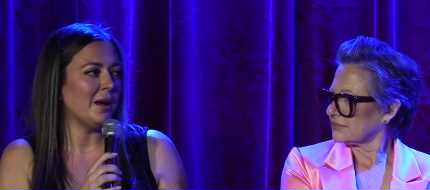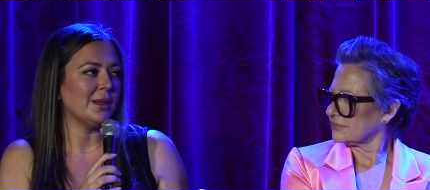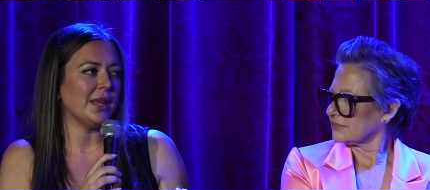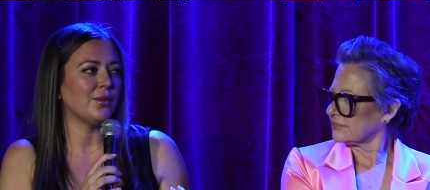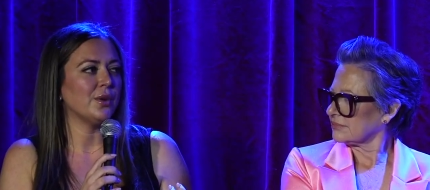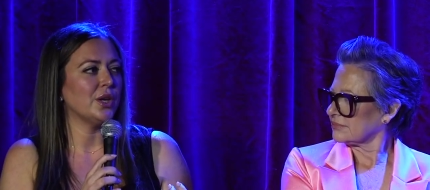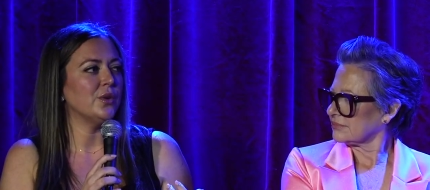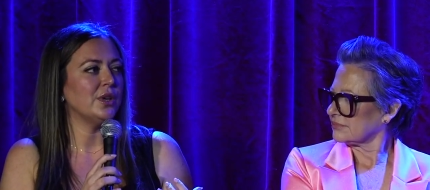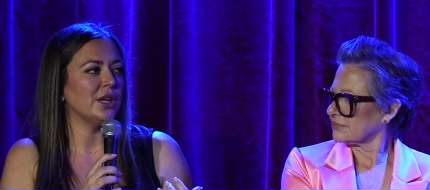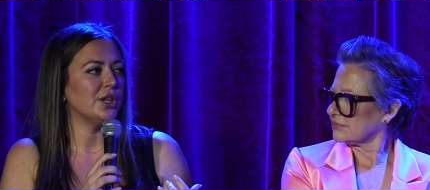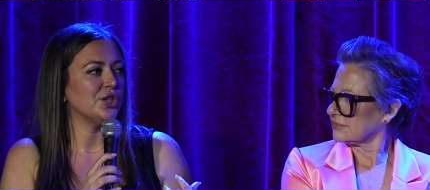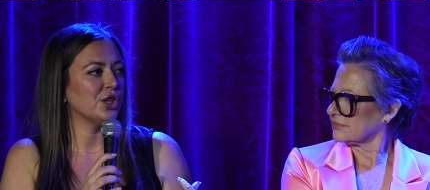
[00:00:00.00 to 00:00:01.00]
Speaker 1: at that
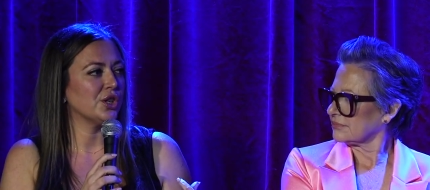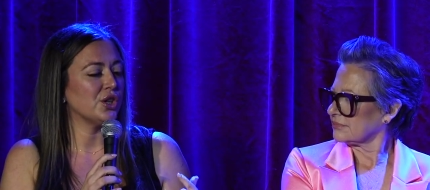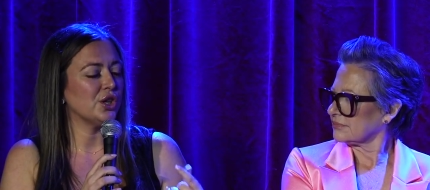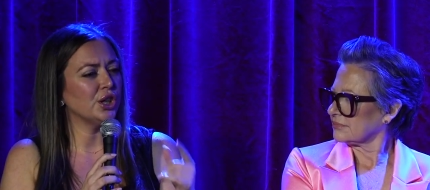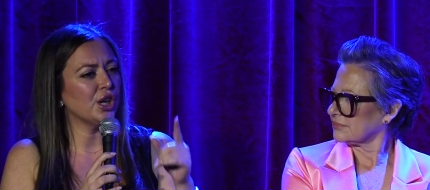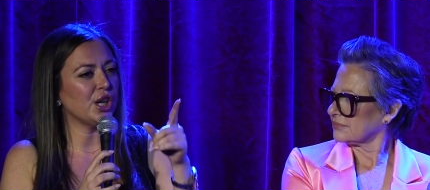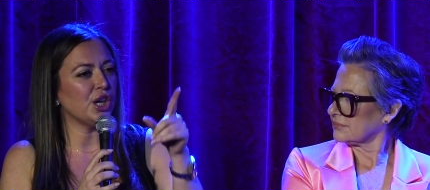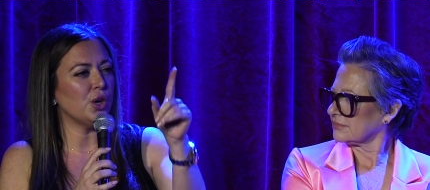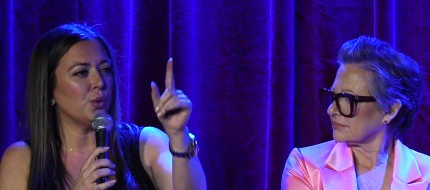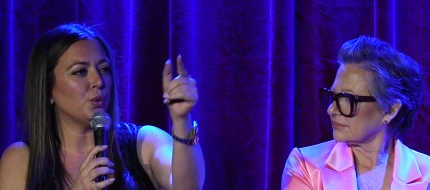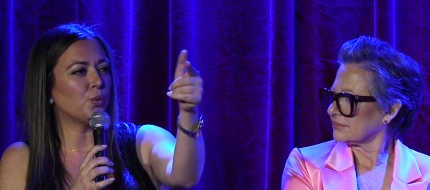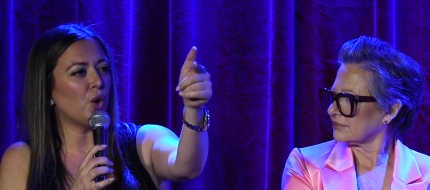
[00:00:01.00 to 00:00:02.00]
reunion and she looked at, look at
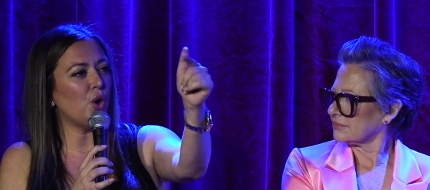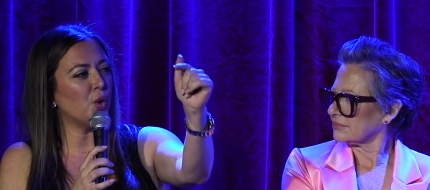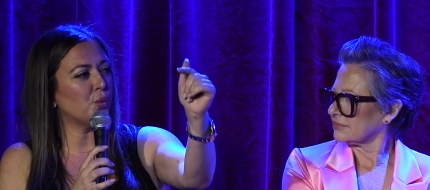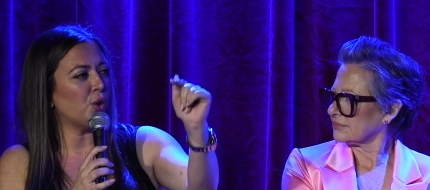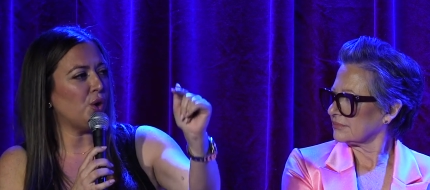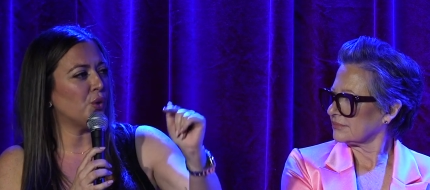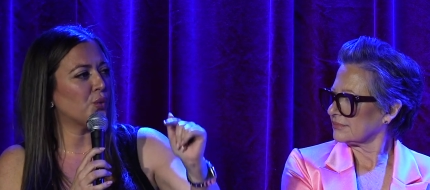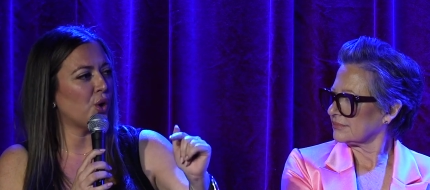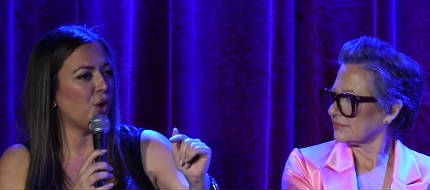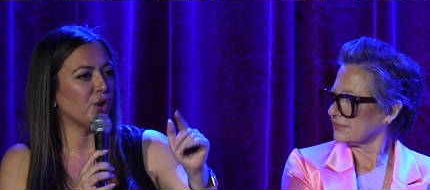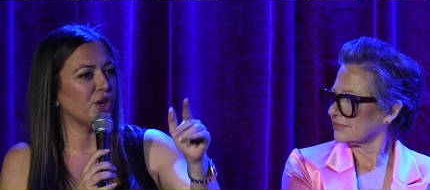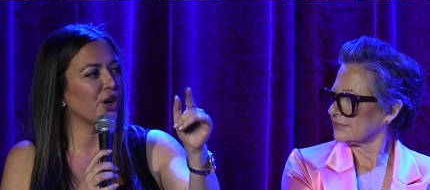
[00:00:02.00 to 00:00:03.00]
you, roll, roll,
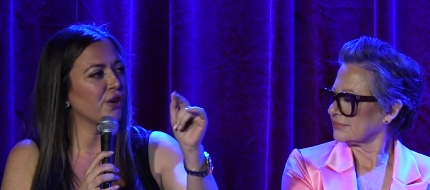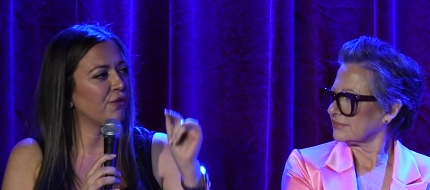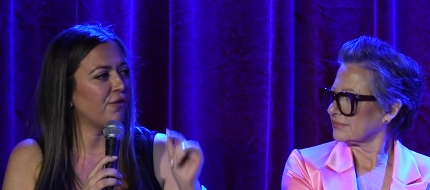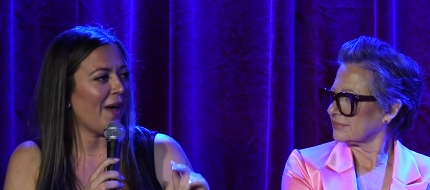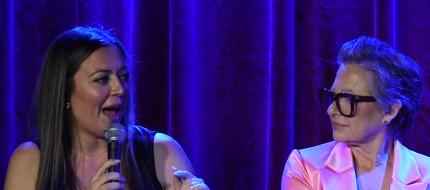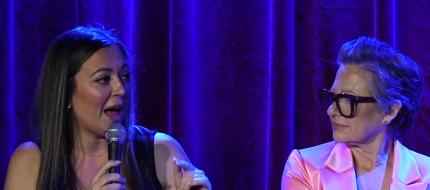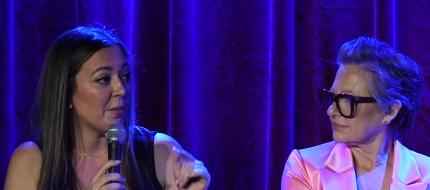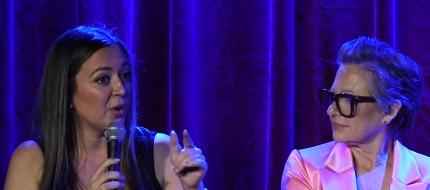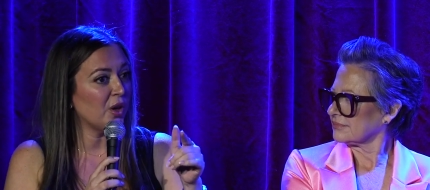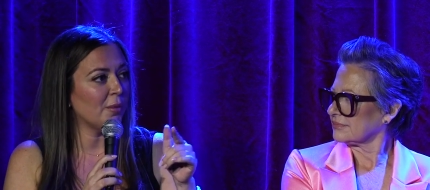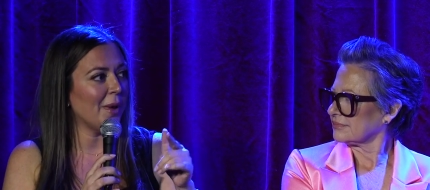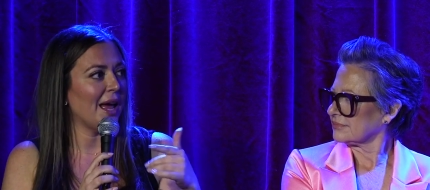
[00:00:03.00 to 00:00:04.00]
roll. You're fat,
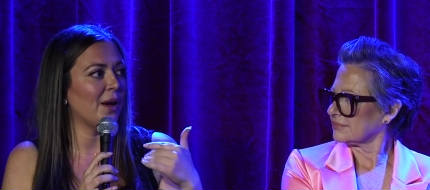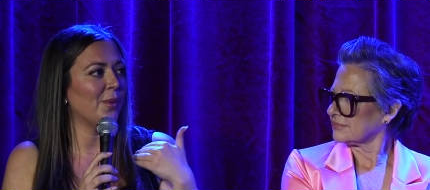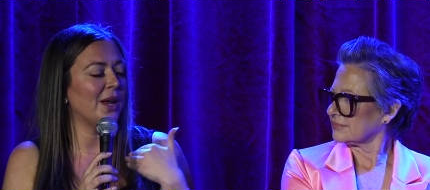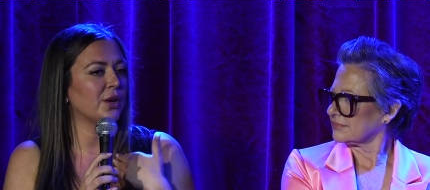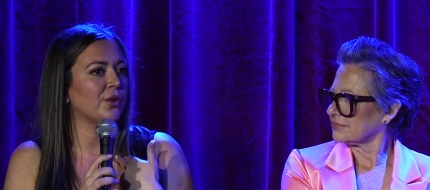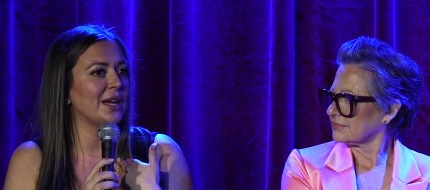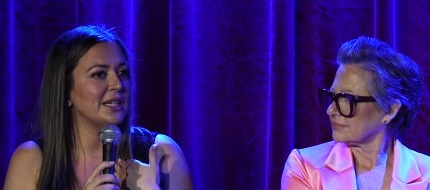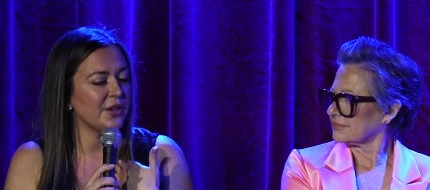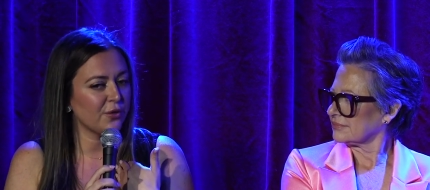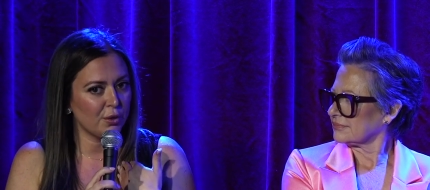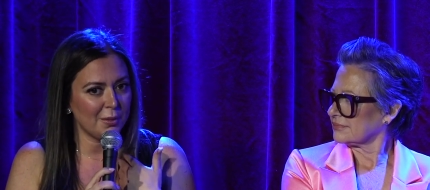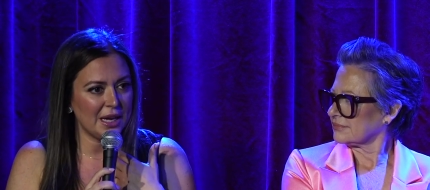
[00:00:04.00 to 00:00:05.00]
blah, blah, blah, and went crazy
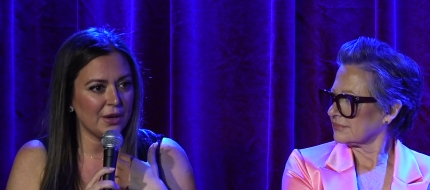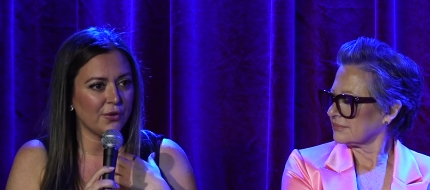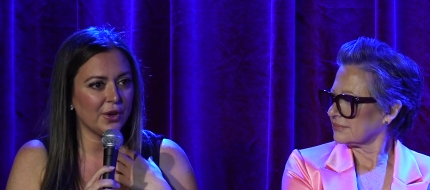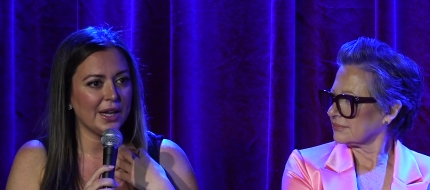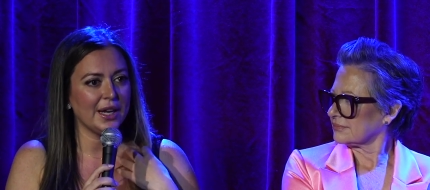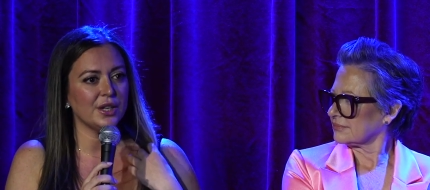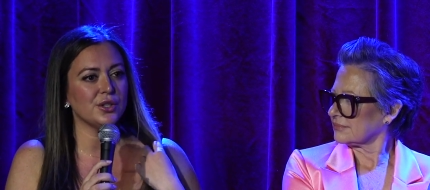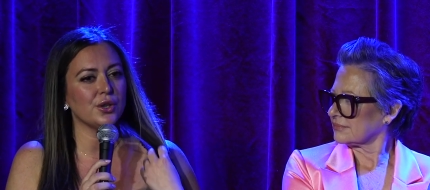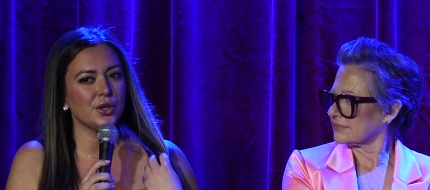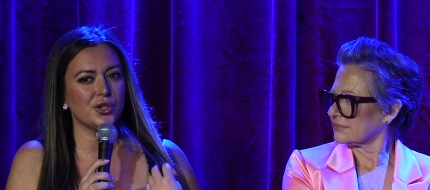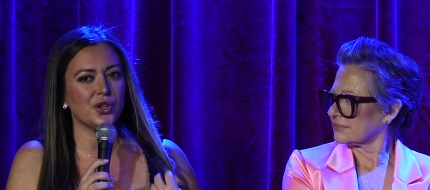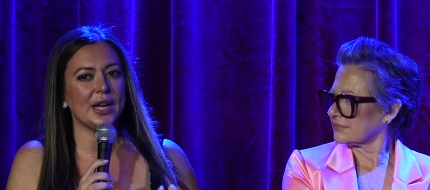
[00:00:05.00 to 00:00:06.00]
for me for getting a
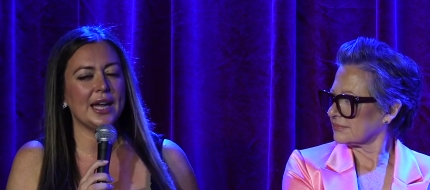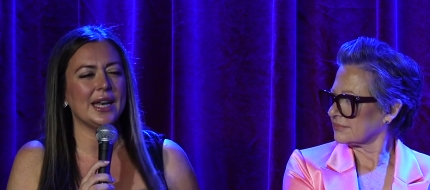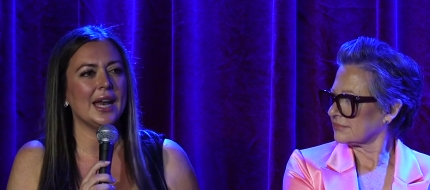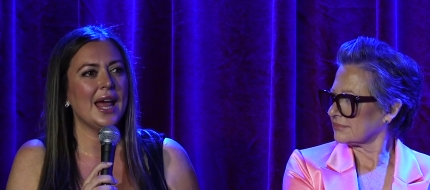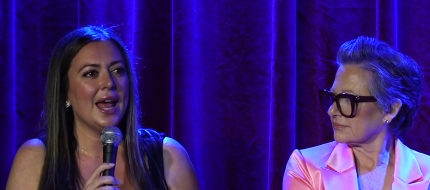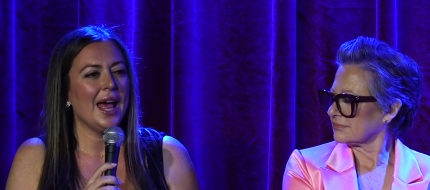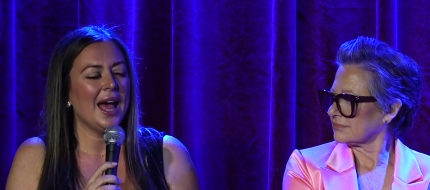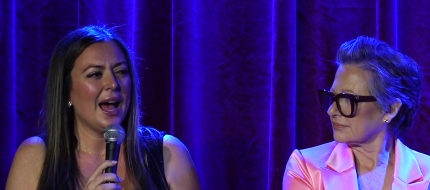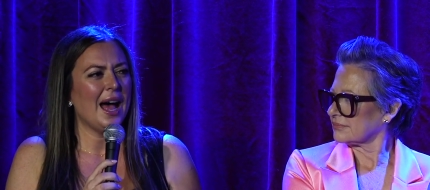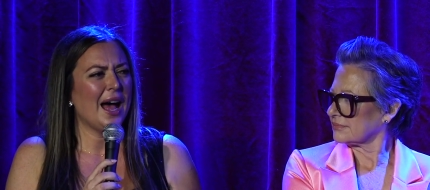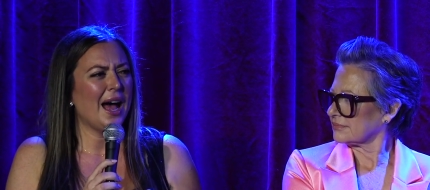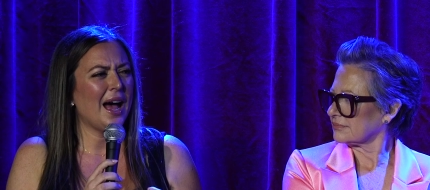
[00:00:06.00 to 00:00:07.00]
surgery. And
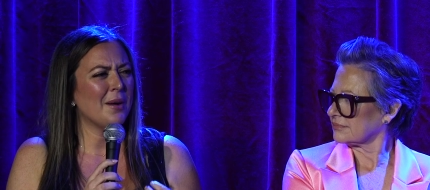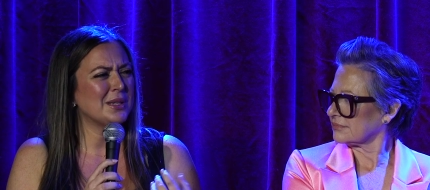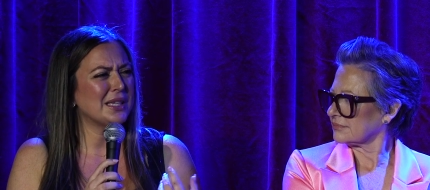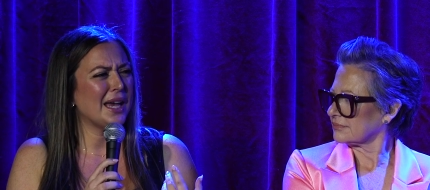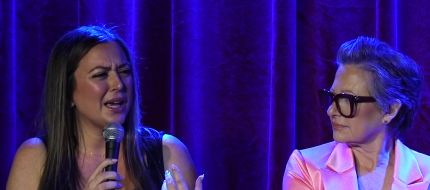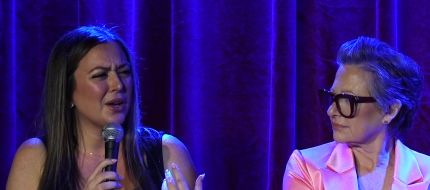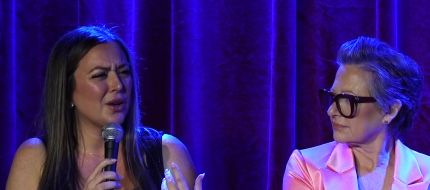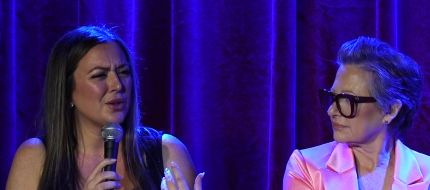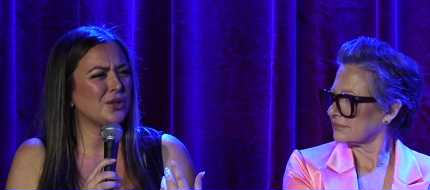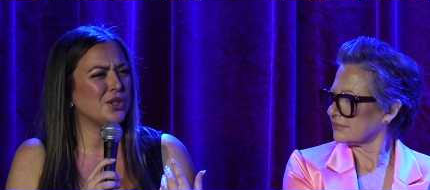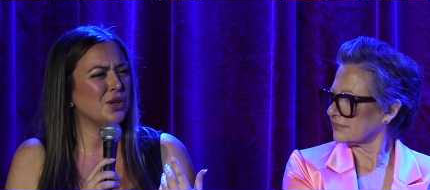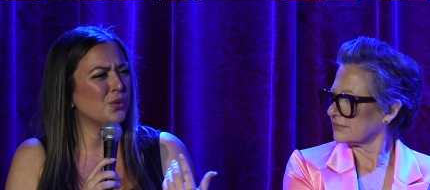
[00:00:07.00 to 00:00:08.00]
I was like,
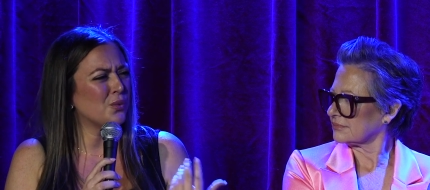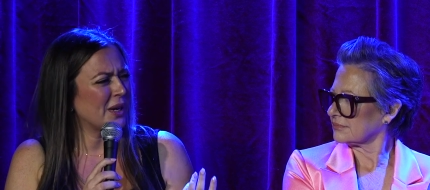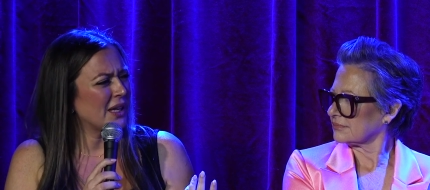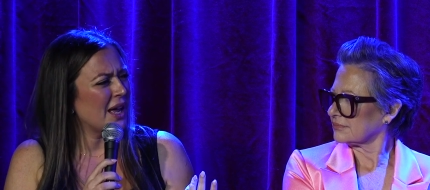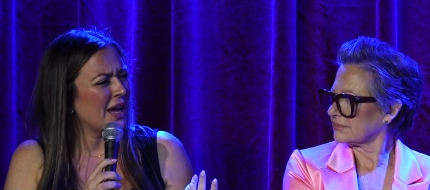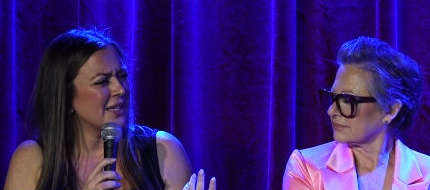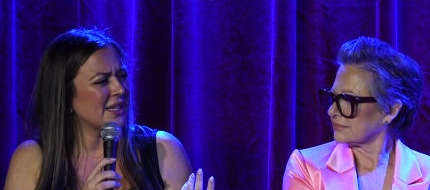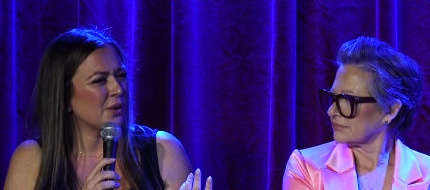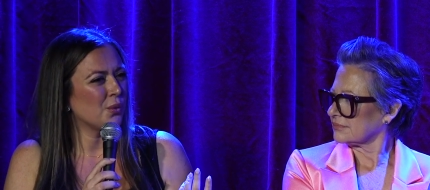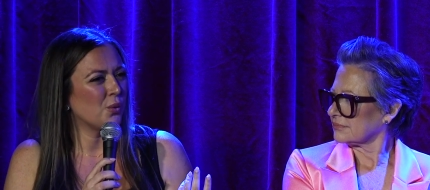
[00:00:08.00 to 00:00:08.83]
do you realize that